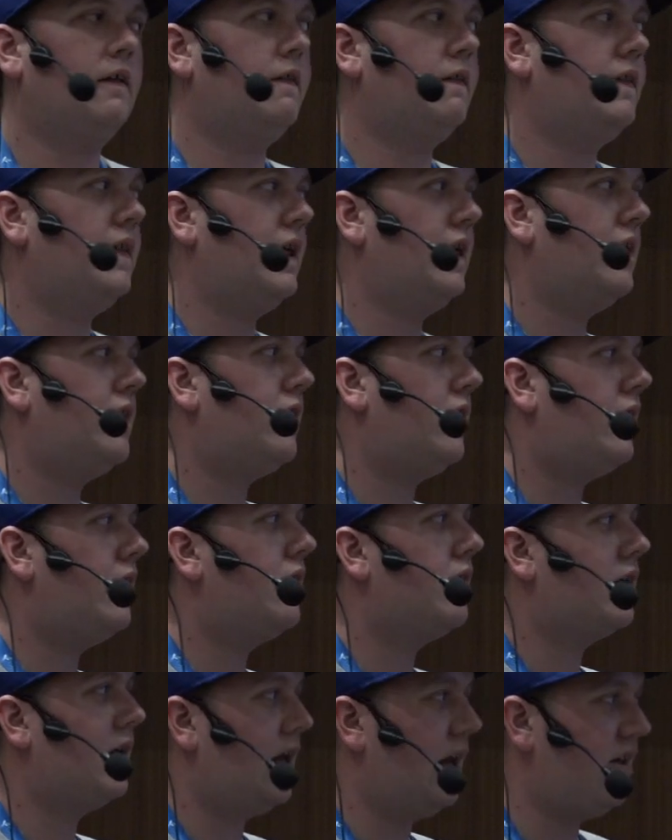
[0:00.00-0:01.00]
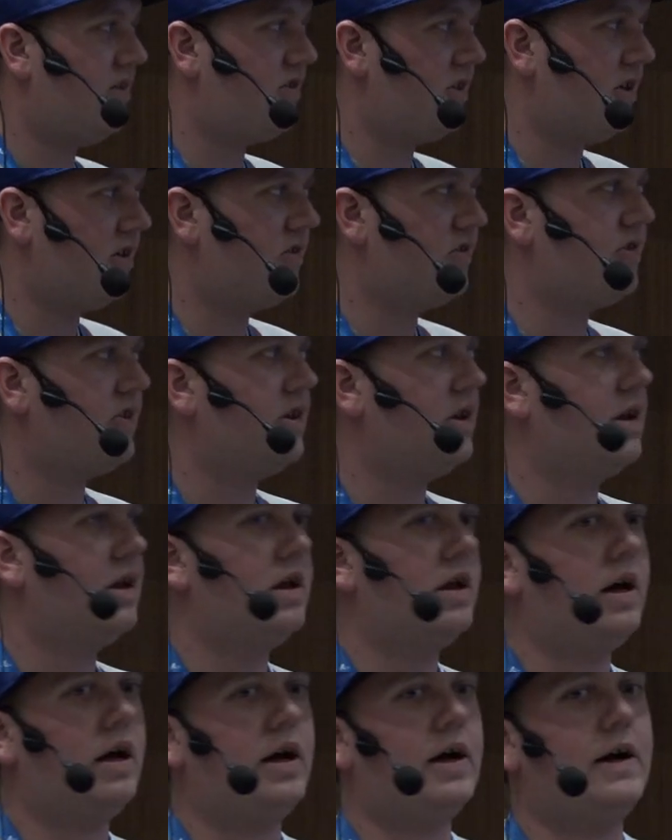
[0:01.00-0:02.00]
There are cases
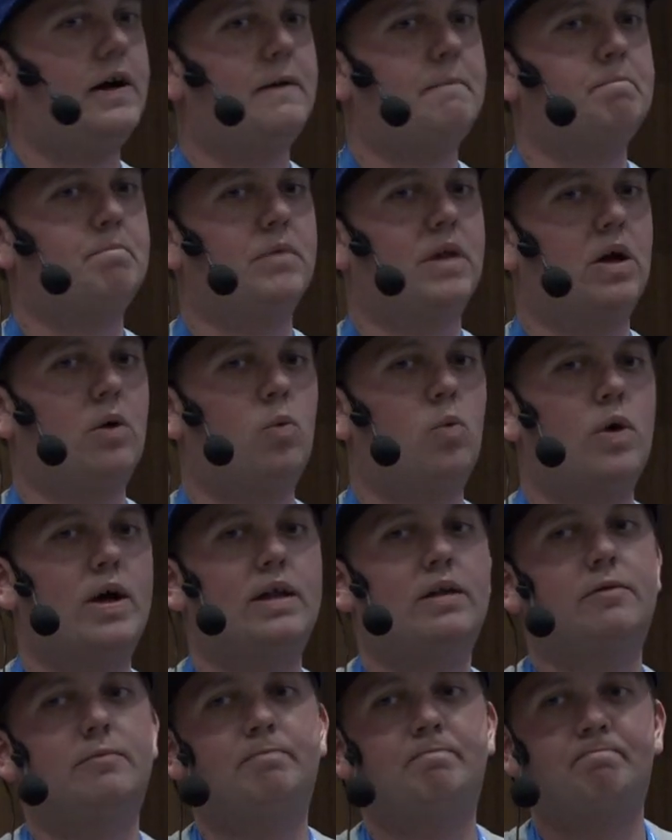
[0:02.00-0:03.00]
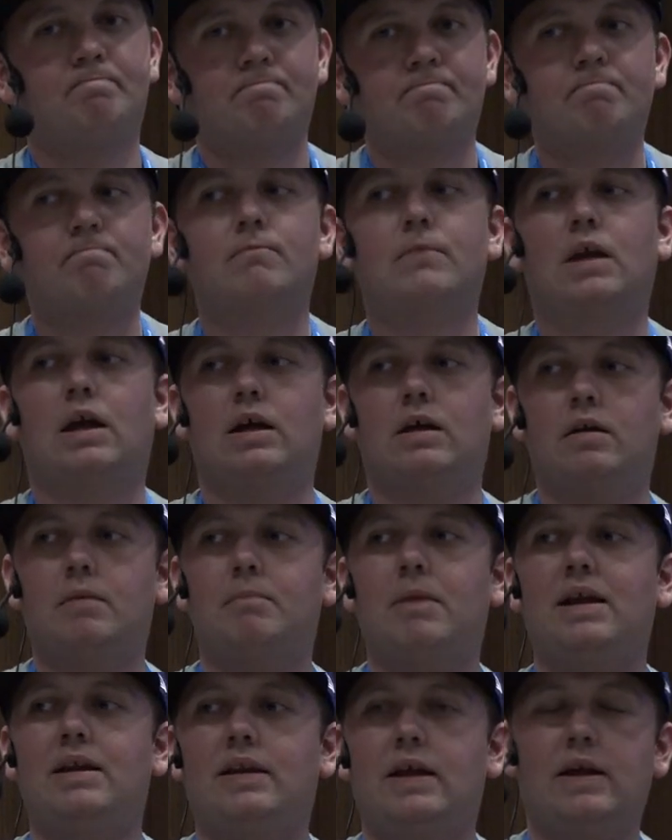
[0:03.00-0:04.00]
when
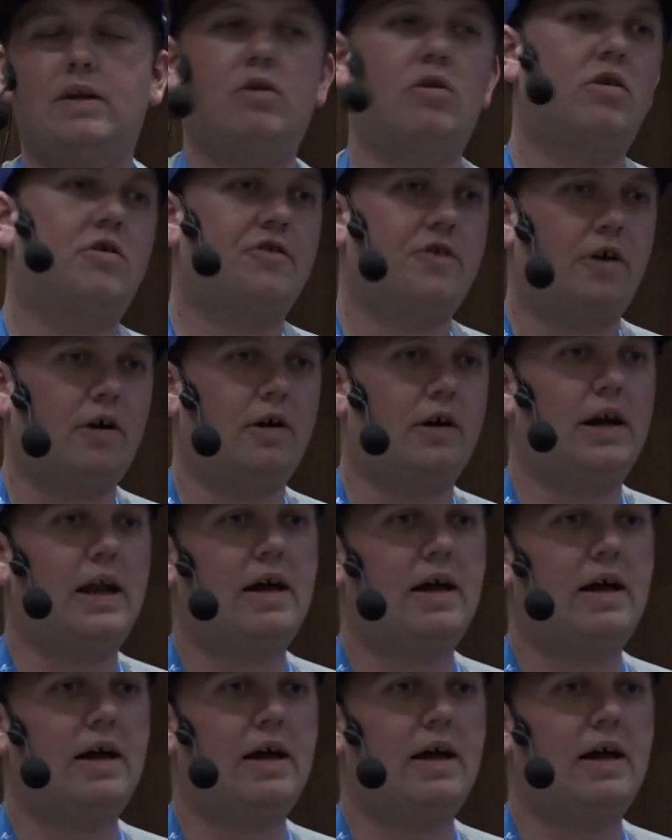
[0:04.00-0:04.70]
maintainers are